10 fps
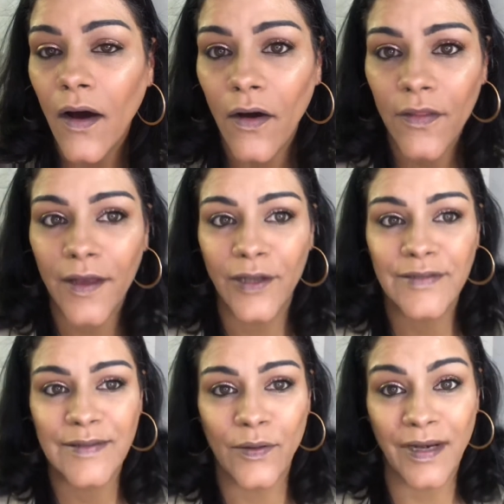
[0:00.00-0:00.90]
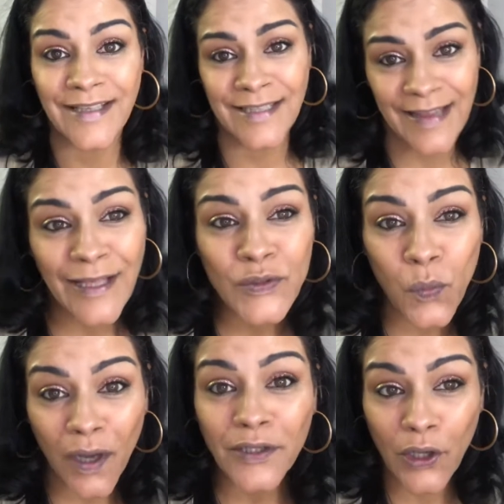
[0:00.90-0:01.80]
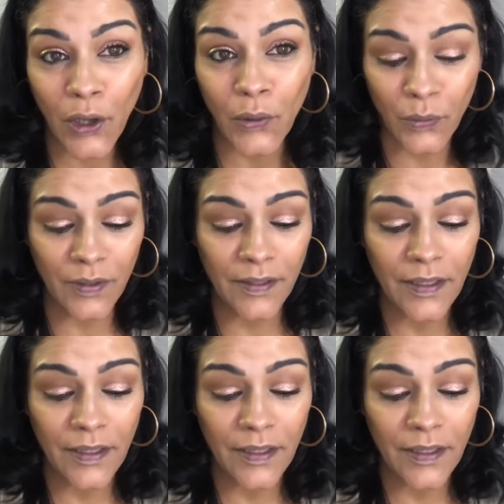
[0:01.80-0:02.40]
Oh, they look so nice. And that's one coat.